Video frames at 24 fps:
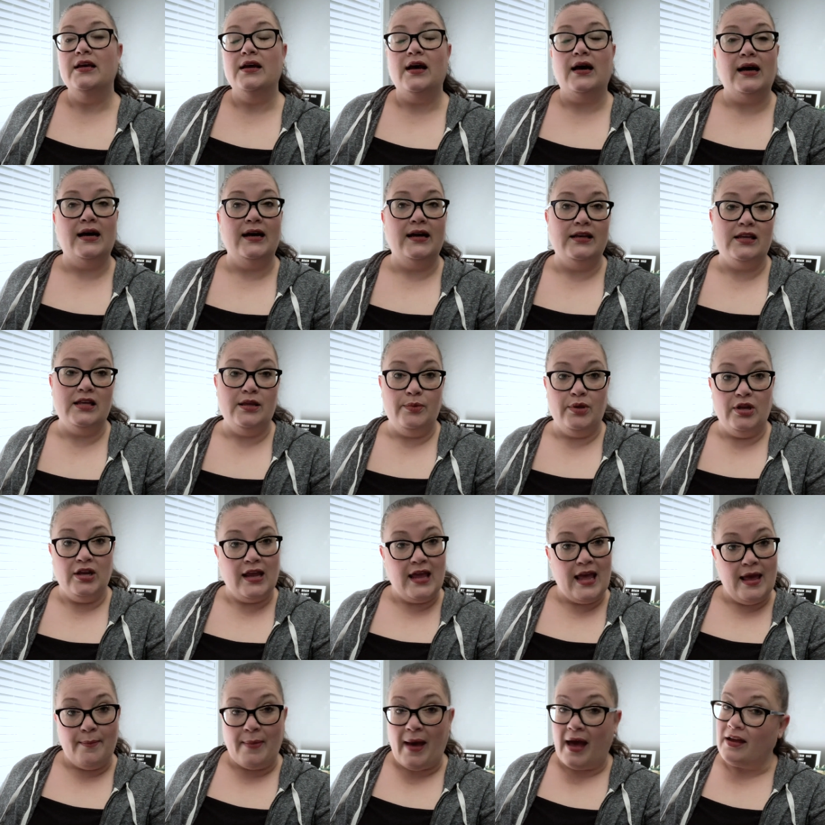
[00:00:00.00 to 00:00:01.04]
uh,
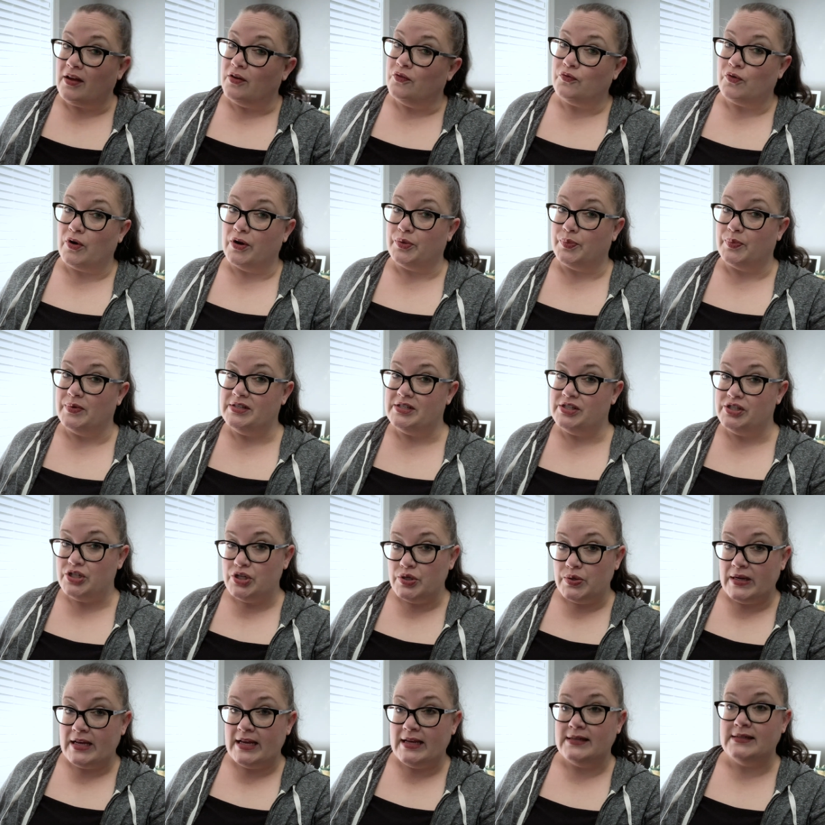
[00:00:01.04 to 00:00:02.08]
communicate back and forth with
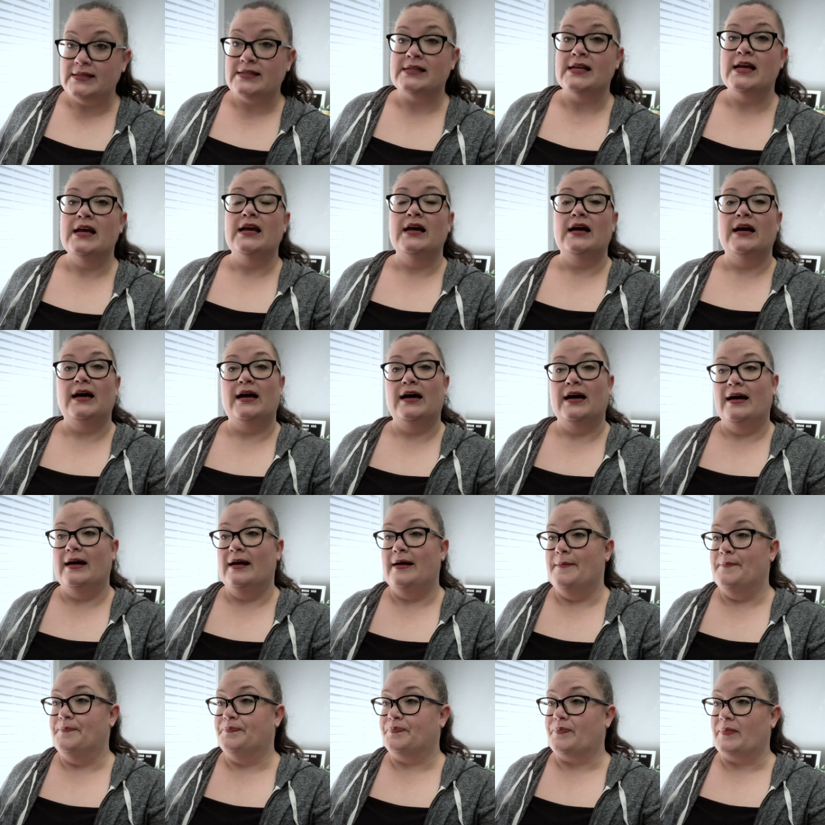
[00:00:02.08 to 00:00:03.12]
students,
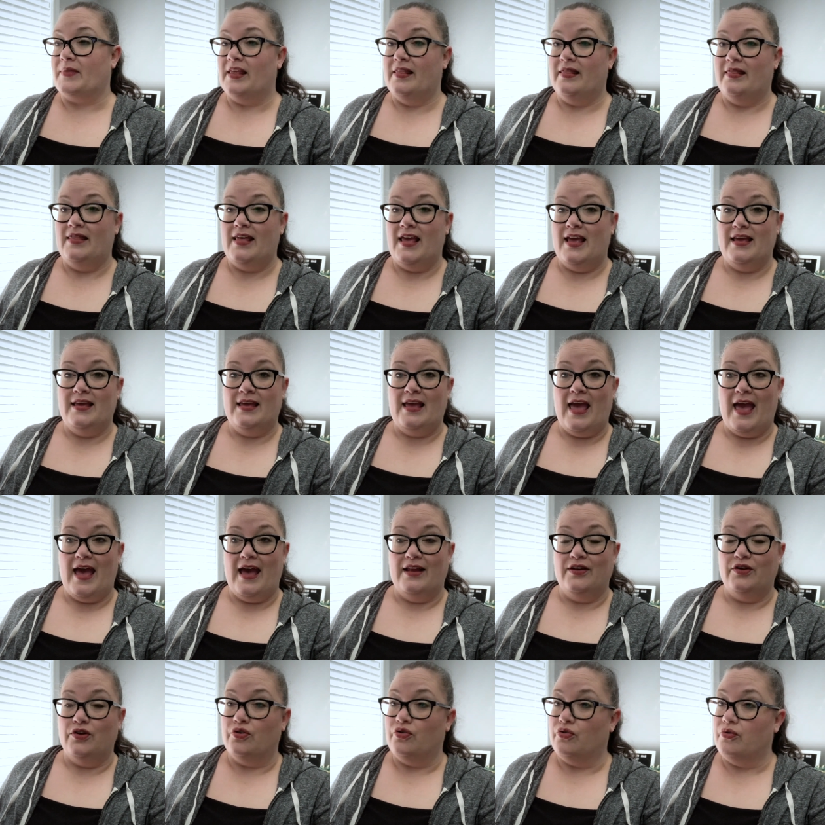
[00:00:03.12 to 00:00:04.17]
um, they
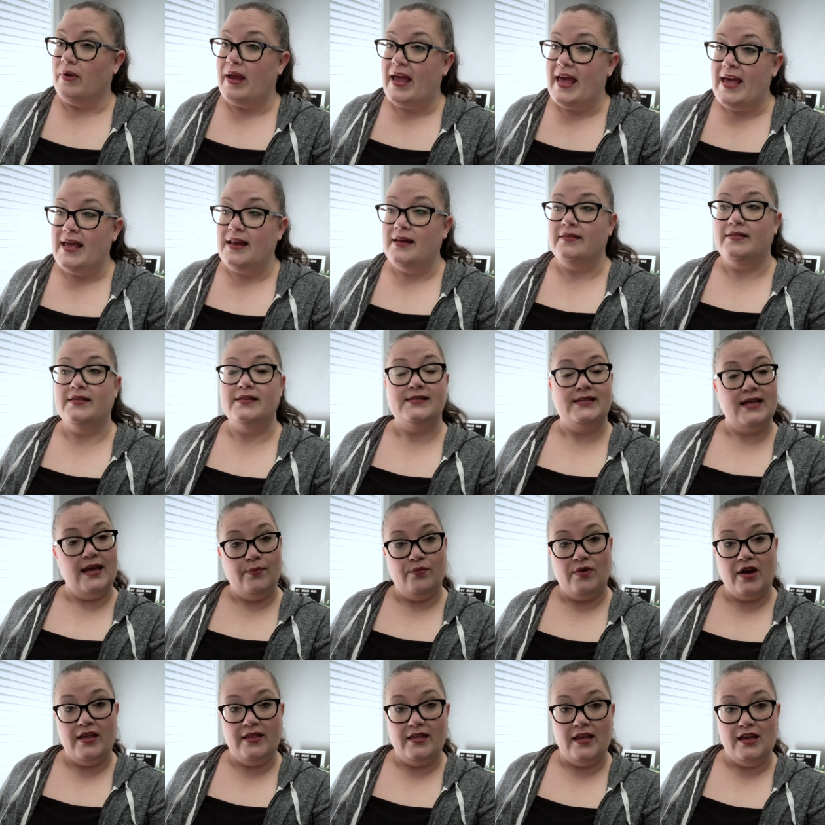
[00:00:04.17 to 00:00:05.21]
can grade the same
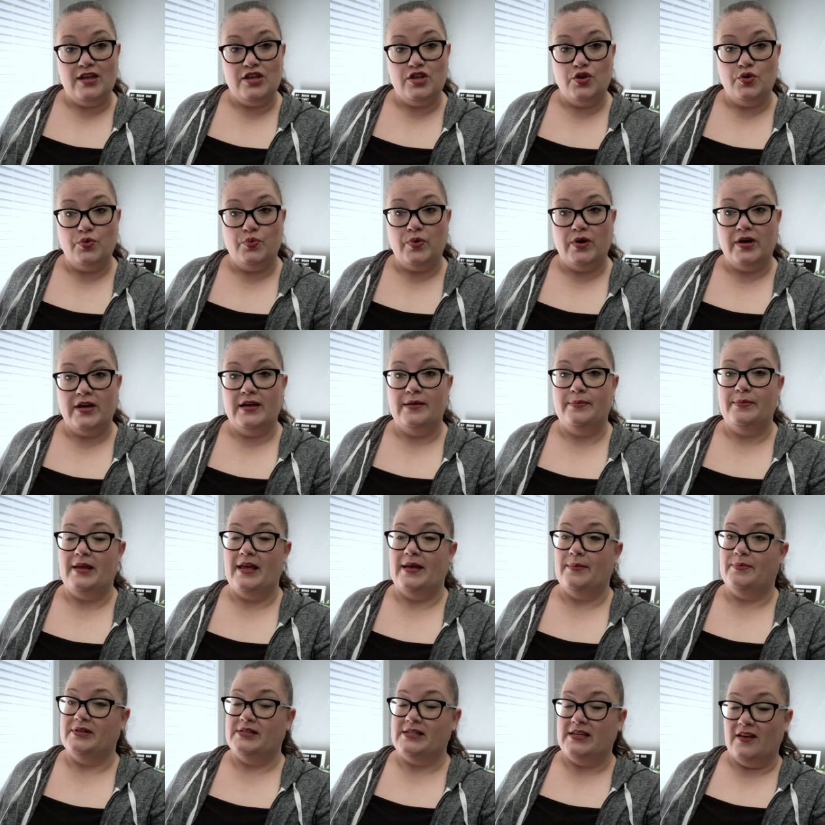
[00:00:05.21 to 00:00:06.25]
way that you would, be
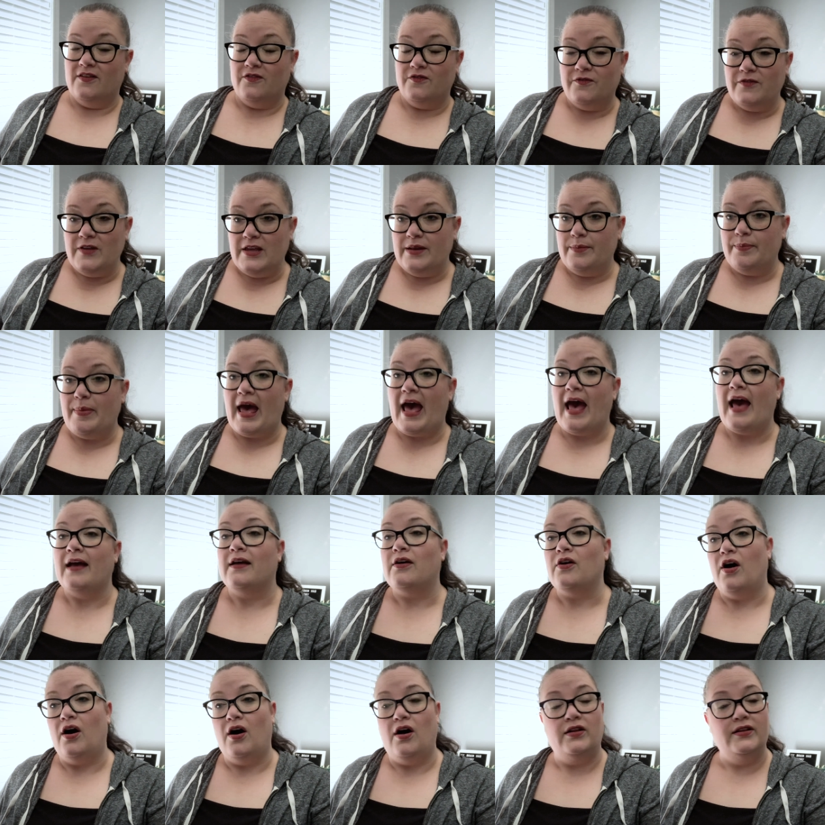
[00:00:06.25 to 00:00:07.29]
able to give feedback,
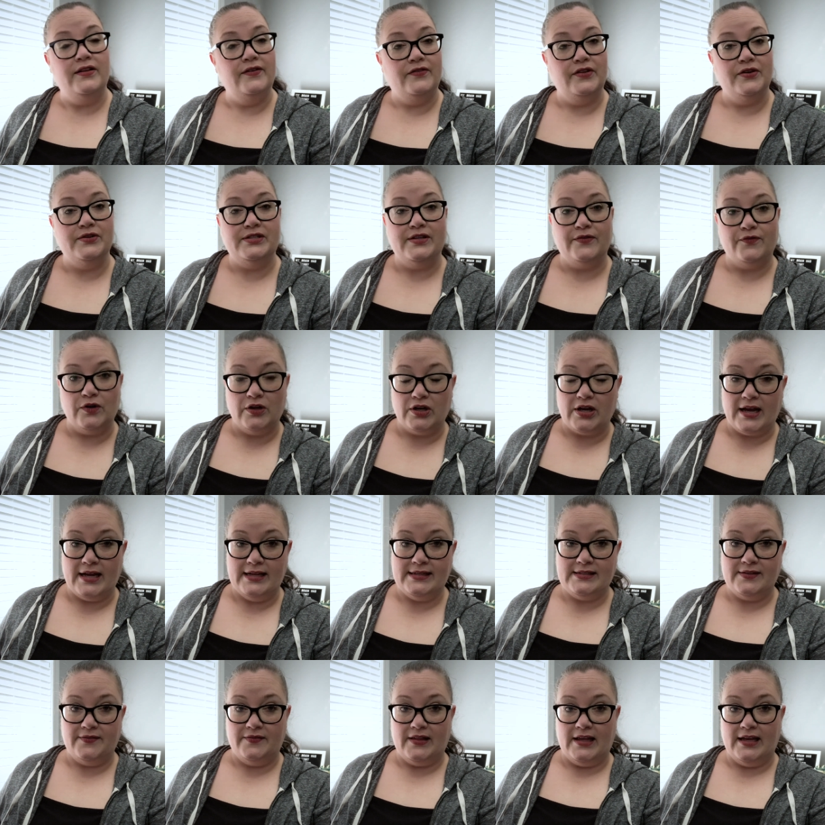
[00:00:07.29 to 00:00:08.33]
all of those different
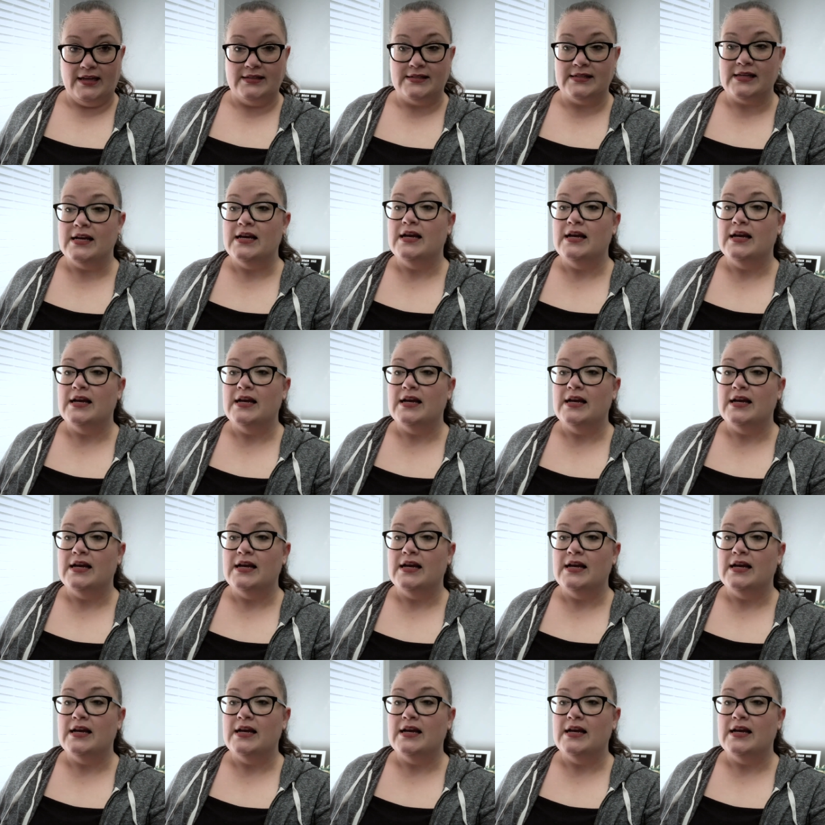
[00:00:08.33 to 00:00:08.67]
kinds of things.